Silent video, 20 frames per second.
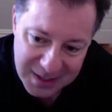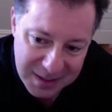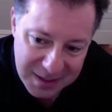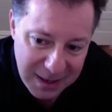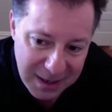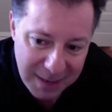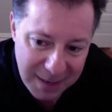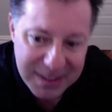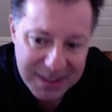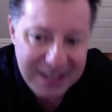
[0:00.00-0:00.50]

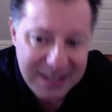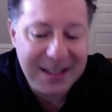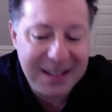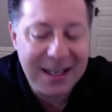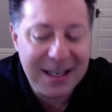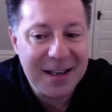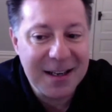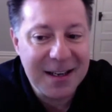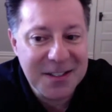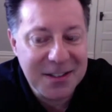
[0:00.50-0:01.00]
I mean,
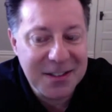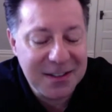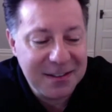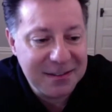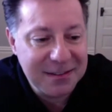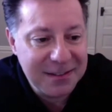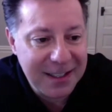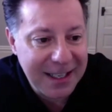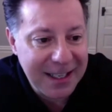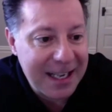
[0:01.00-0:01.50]
the odds
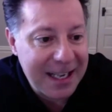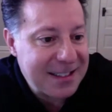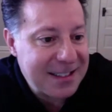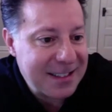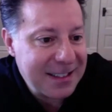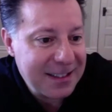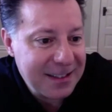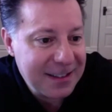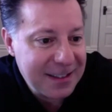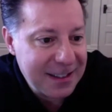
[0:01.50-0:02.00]
are against
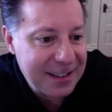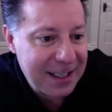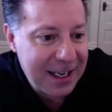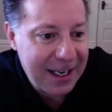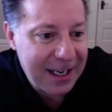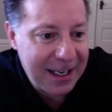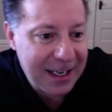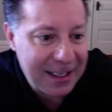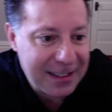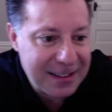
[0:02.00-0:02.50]
it,
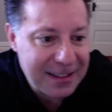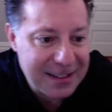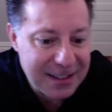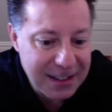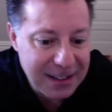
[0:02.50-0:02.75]
and